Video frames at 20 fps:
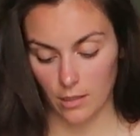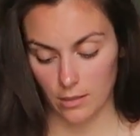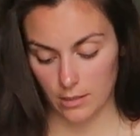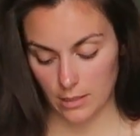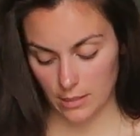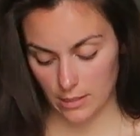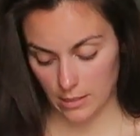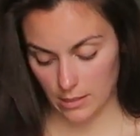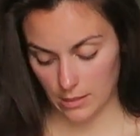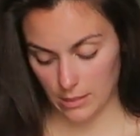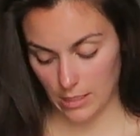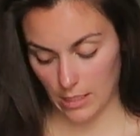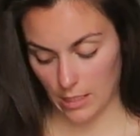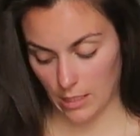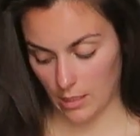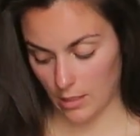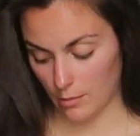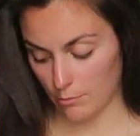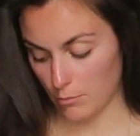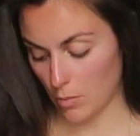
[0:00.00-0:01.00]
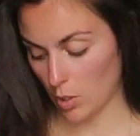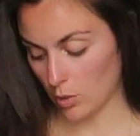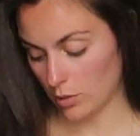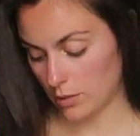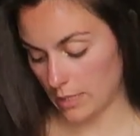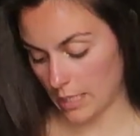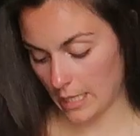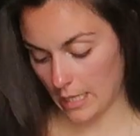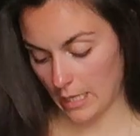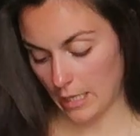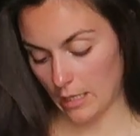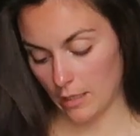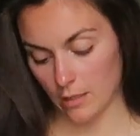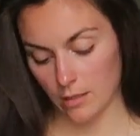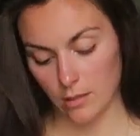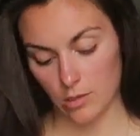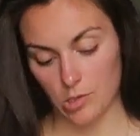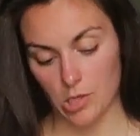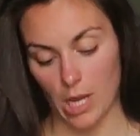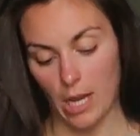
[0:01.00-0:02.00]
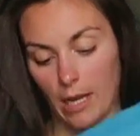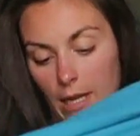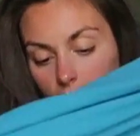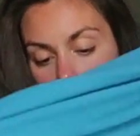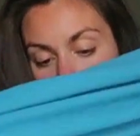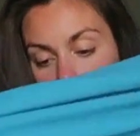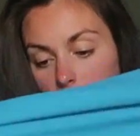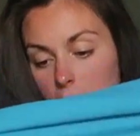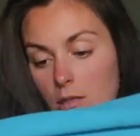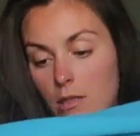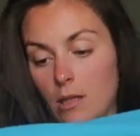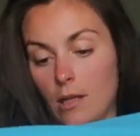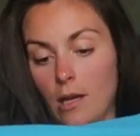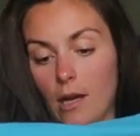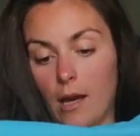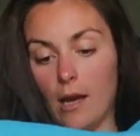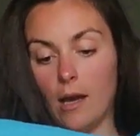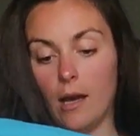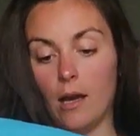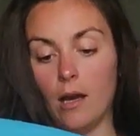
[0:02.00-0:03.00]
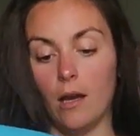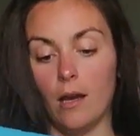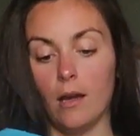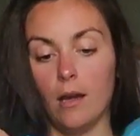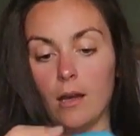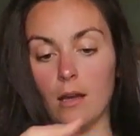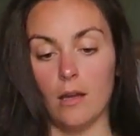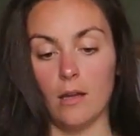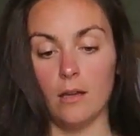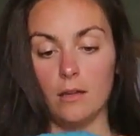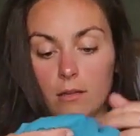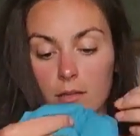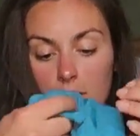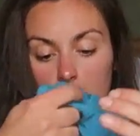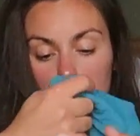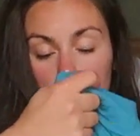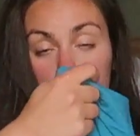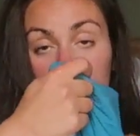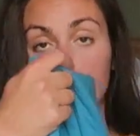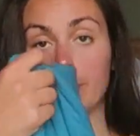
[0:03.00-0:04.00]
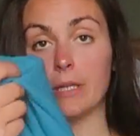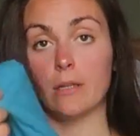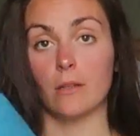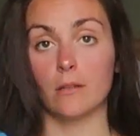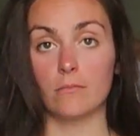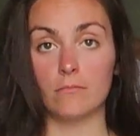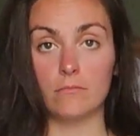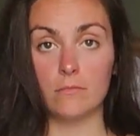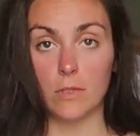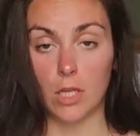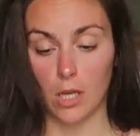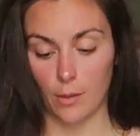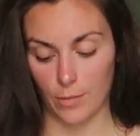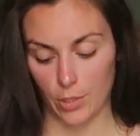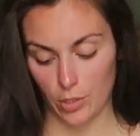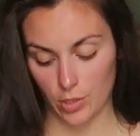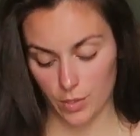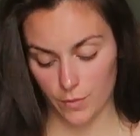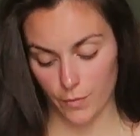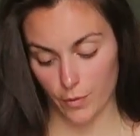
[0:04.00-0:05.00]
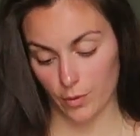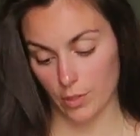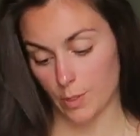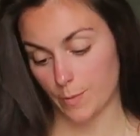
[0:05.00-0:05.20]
This is a mountain jacket, and it's been coming used very